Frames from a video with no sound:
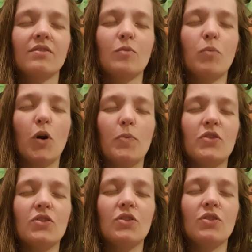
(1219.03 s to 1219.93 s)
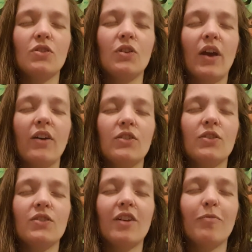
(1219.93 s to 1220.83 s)
Moments you held
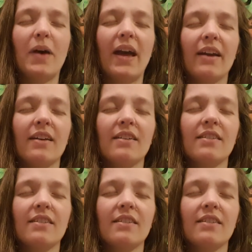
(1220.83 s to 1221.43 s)
yourself back.